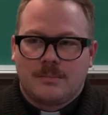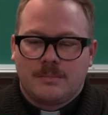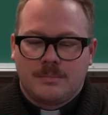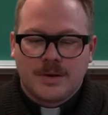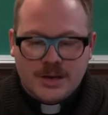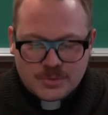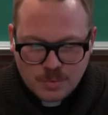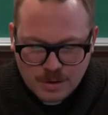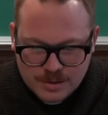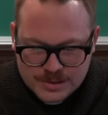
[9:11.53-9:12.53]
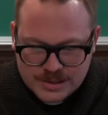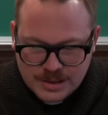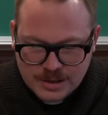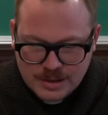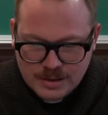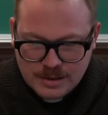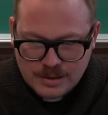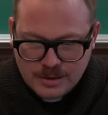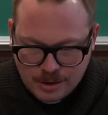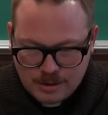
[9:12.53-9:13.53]
Because words
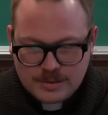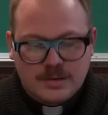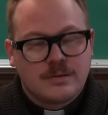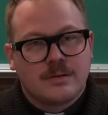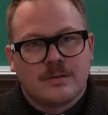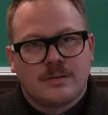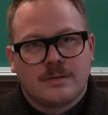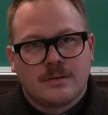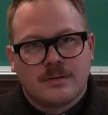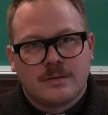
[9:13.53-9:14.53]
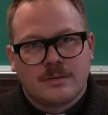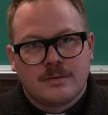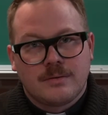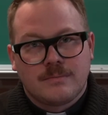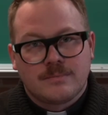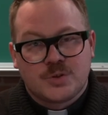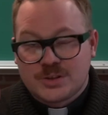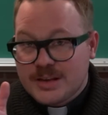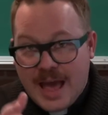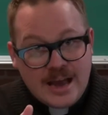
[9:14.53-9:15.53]
hurt. Just
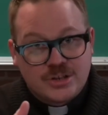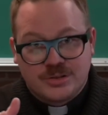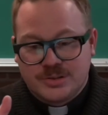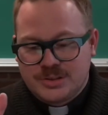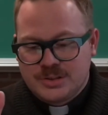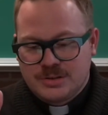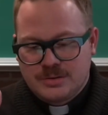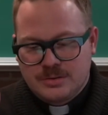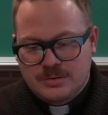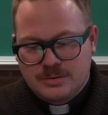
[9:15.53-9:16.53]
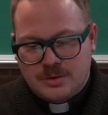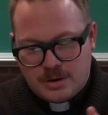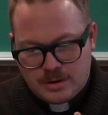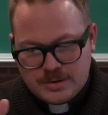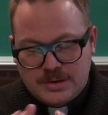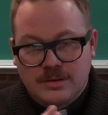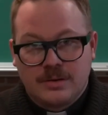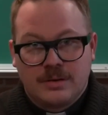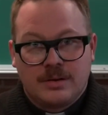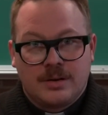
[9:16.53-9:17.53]
like actions hurt.
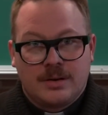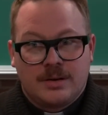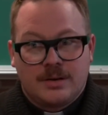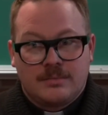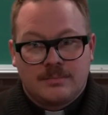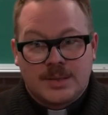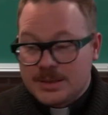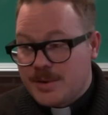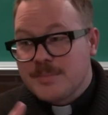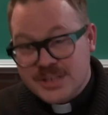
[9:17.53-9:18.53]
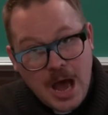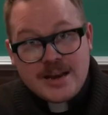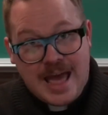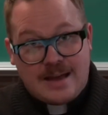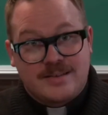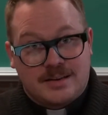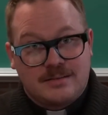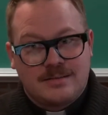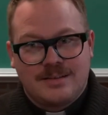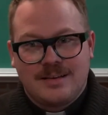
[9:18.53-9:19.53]
And sometimes not acting
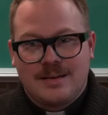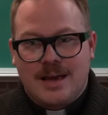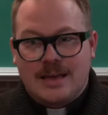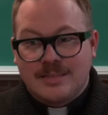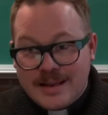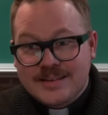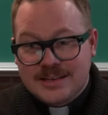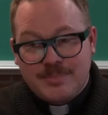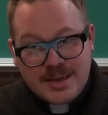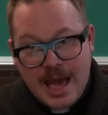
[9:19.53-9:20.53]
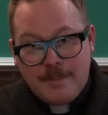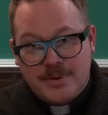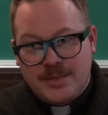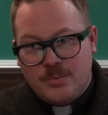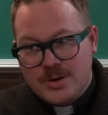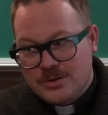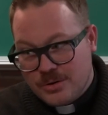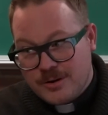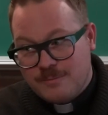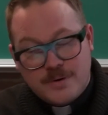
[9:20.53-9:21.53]
and letting something happen that we
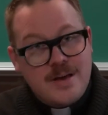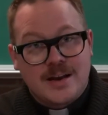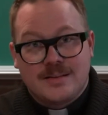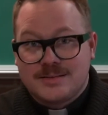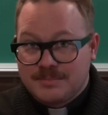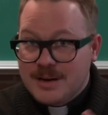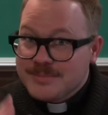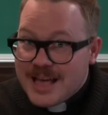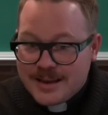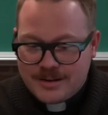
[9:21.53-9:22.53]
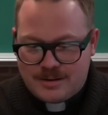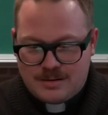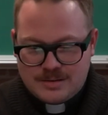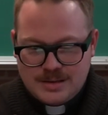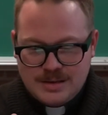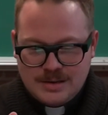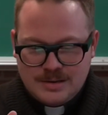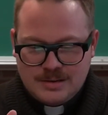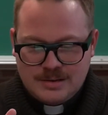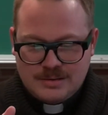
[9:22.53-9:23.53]
could have prevented, sometimes that can hurt
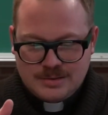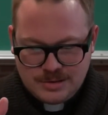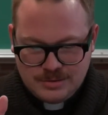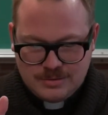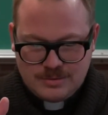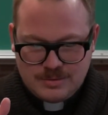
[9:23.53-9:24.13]
too.